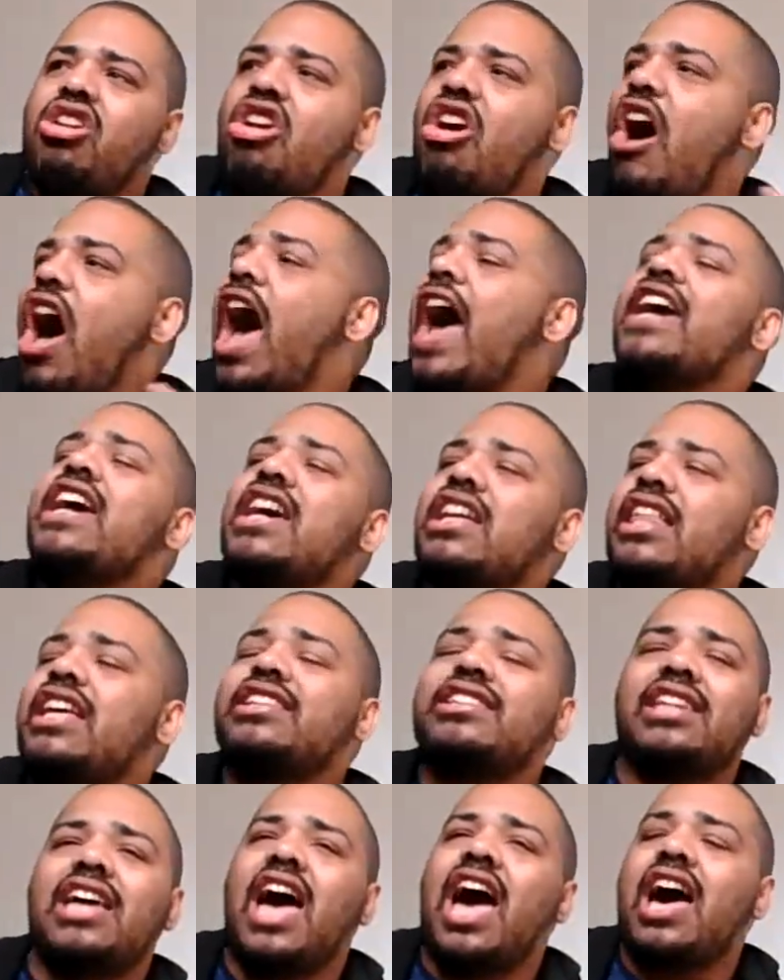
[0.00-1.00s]
I, like
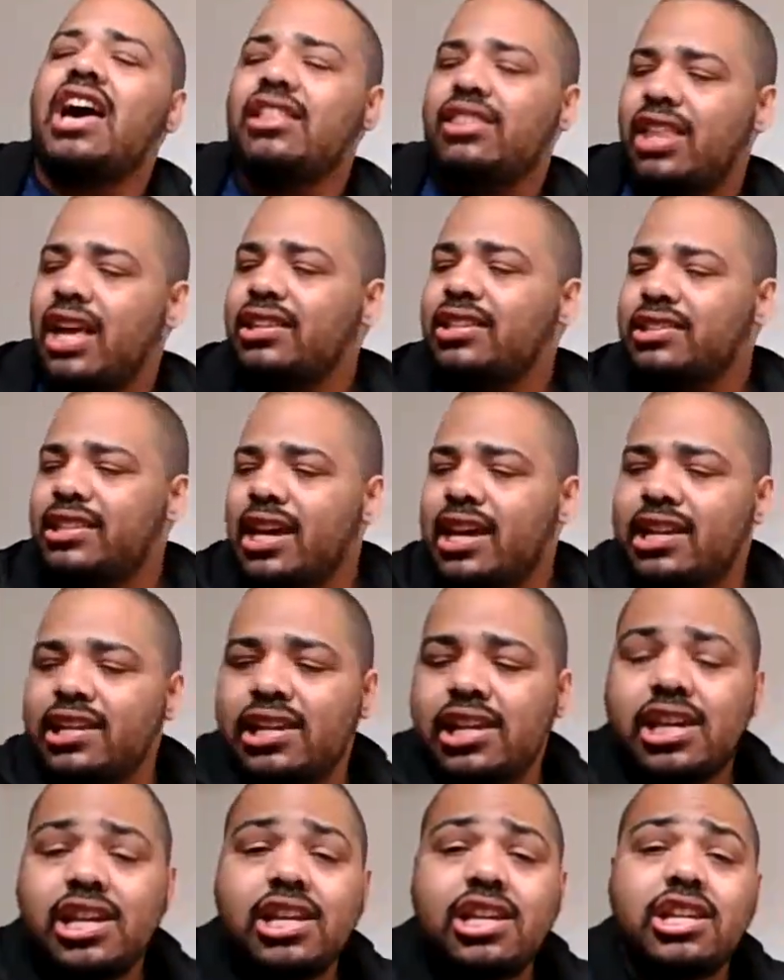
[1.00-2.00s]
I said,
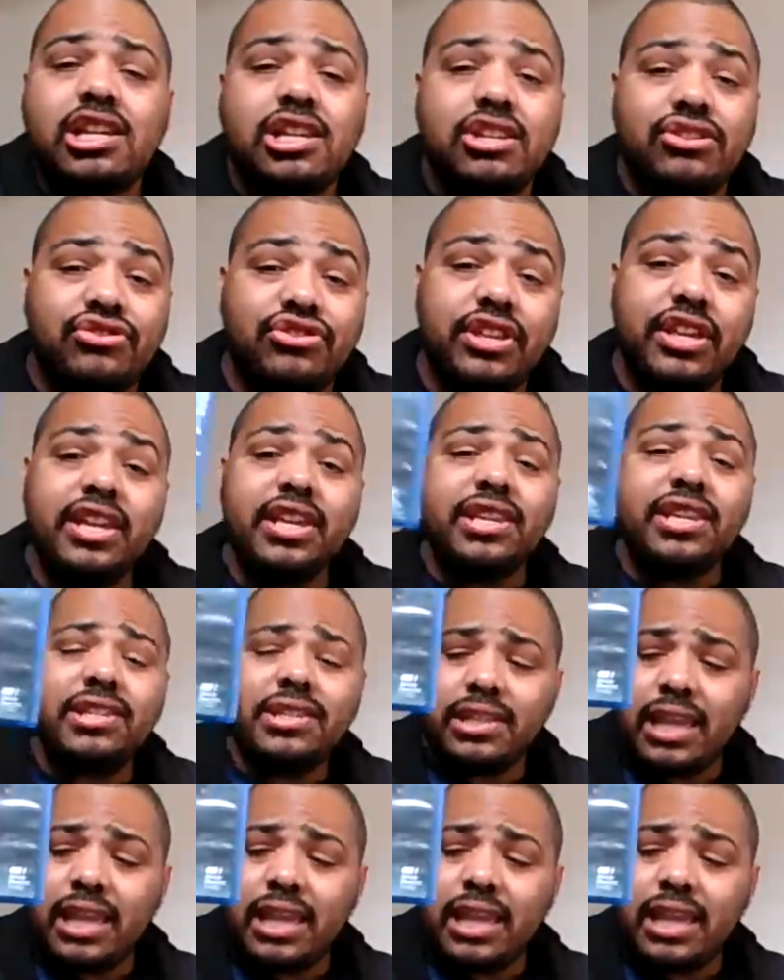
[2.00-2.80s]
this